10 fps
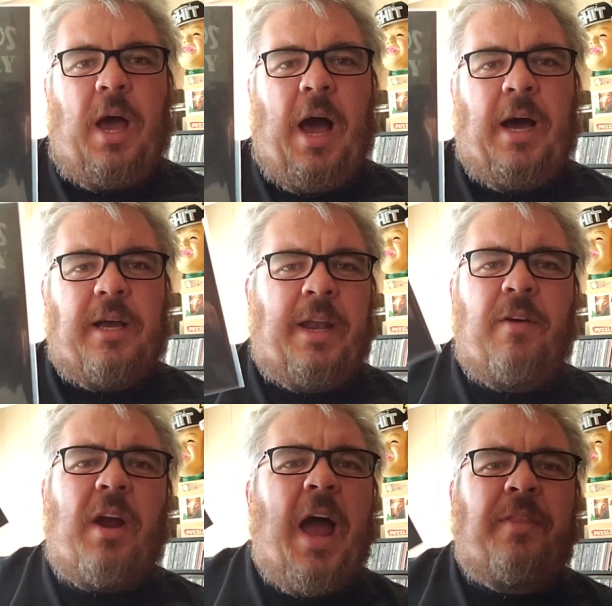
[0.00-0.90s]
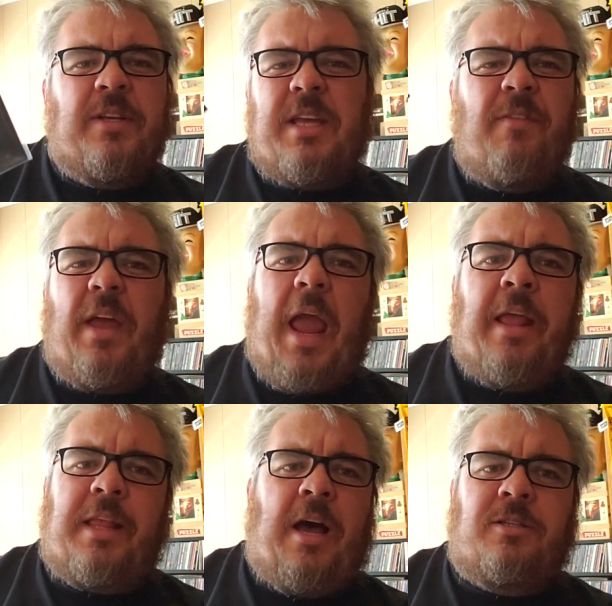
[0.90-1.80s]
I never had this. They have like
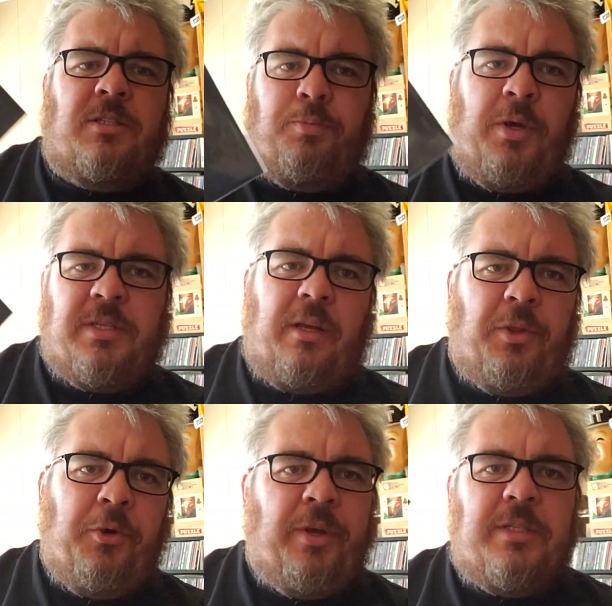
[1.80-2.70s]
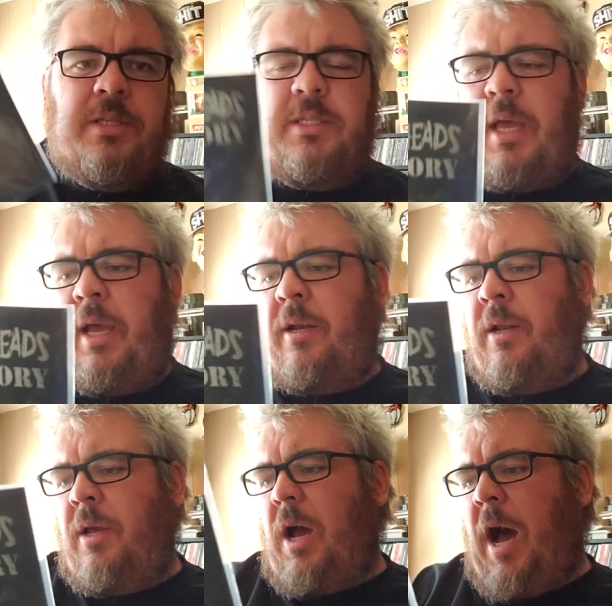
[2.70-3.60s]
8,000 splits. Like literally, it's
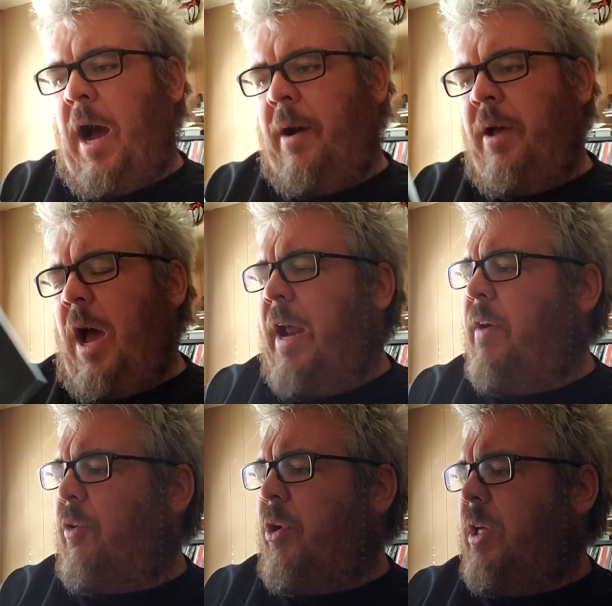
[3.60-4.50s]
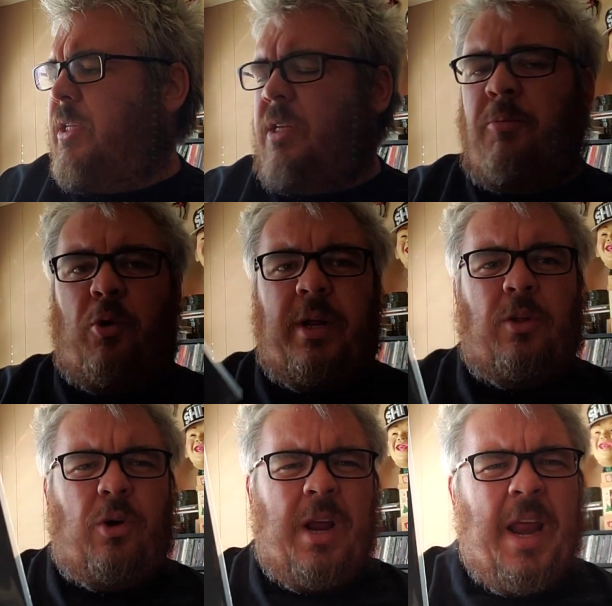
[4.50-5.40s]
insane. I never really listened to Morning
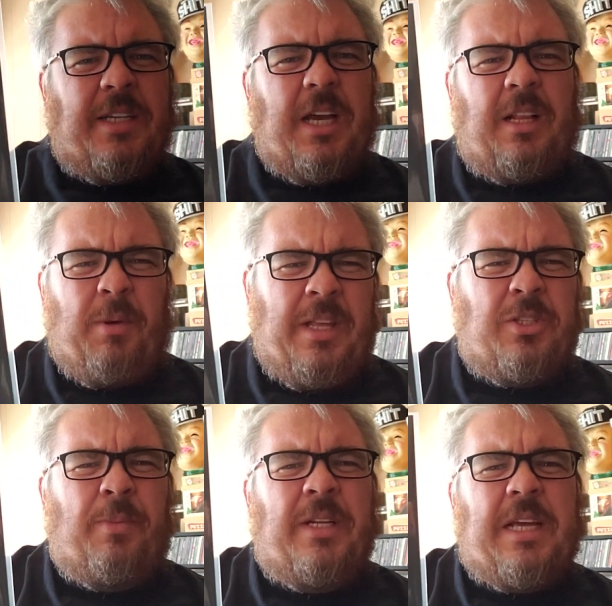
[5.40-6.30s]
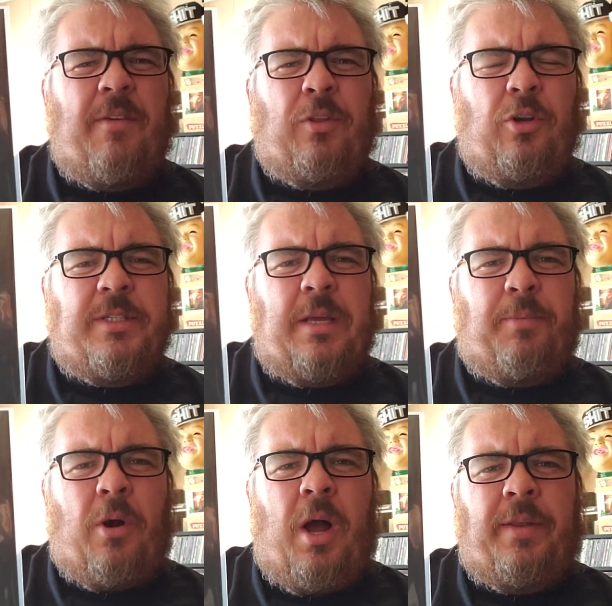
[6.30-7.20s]
Glory, and I dug them on this, so I'm going to dive a little
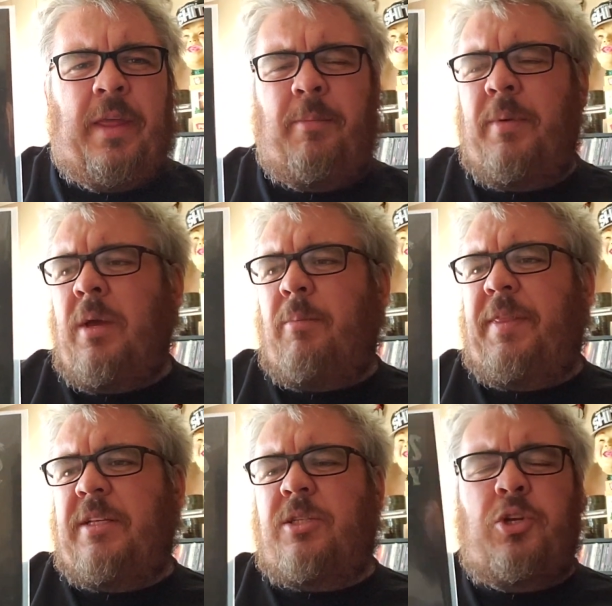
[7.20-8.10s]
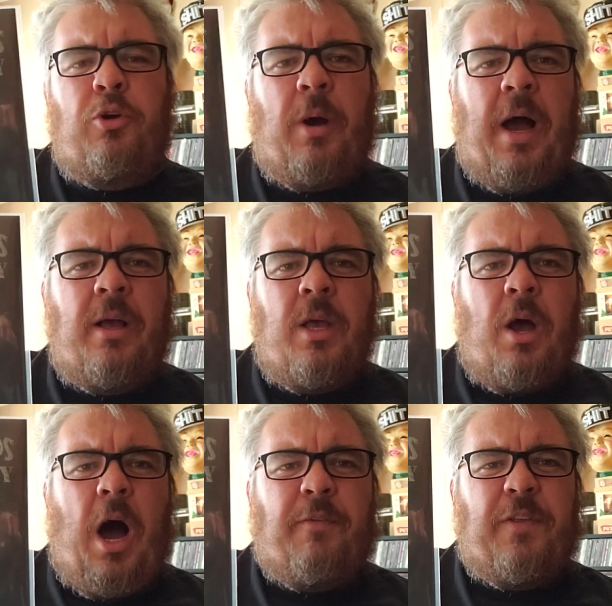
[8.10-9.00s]
deeper on them. But it's two Off
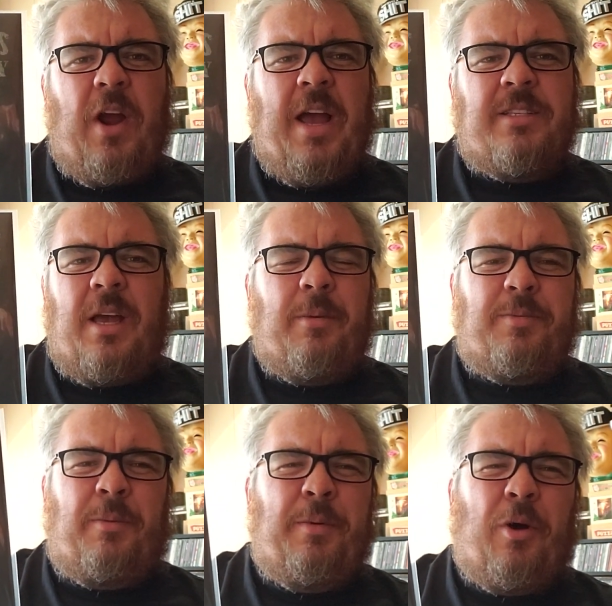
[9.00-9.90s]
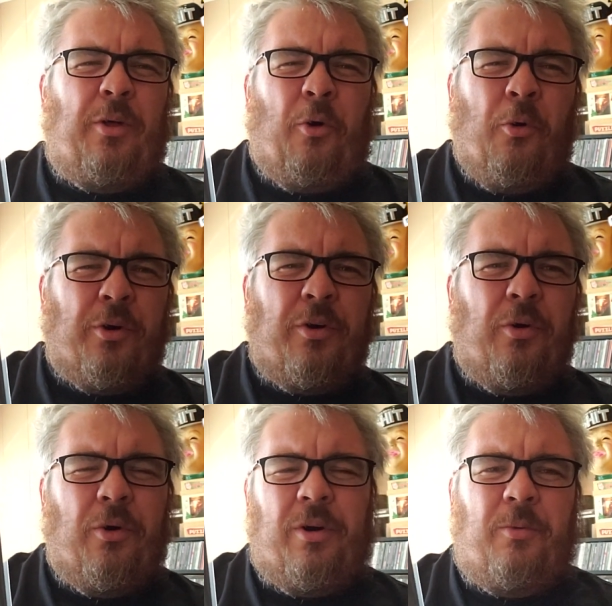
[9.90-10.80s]
With Their Heads. Some people call it ogrecore
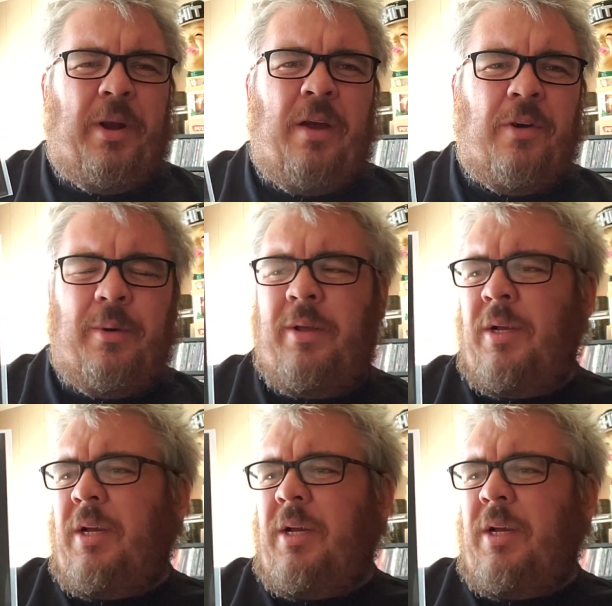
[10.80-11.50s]
or whatever.